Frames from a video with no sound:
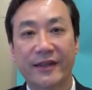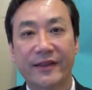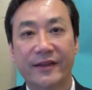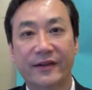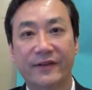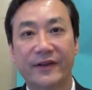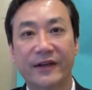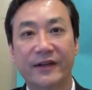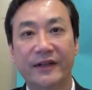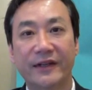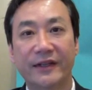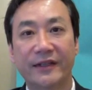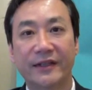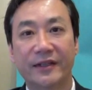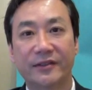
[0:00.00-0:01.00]
and there are
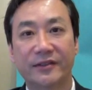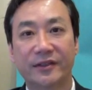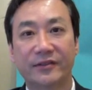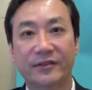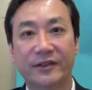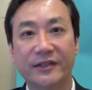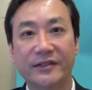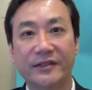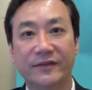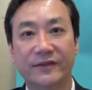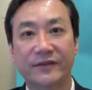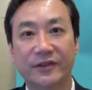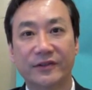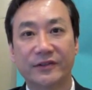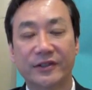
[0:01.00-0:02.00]
varying
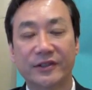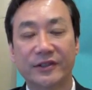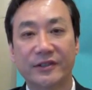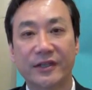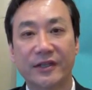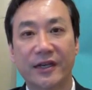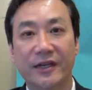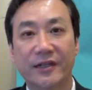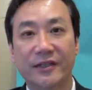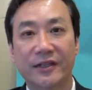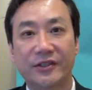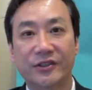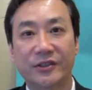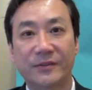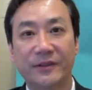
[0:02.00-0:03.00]
degrees of ptosis
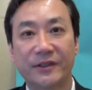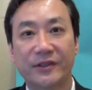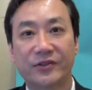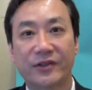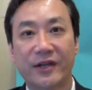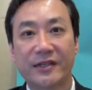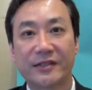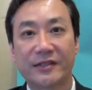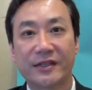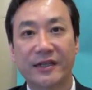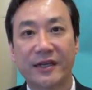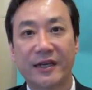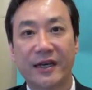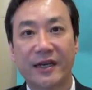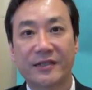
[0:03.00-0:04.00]
that should be
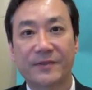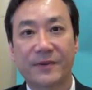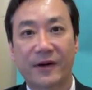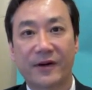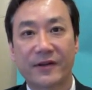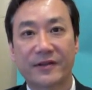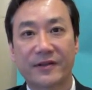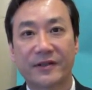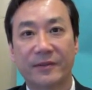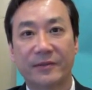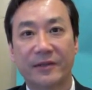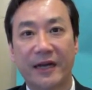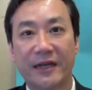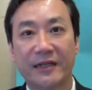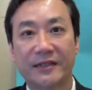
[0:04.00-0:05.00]
addressed as part of
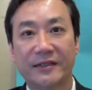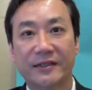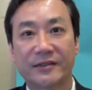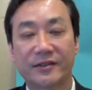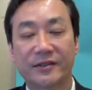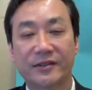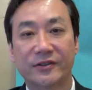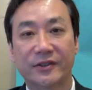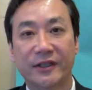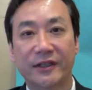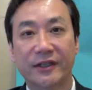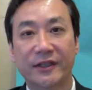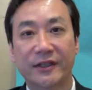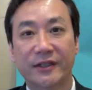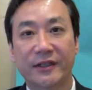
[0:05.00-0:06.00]
the double eyelid
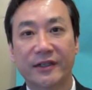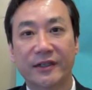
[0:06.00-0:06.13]
surgery.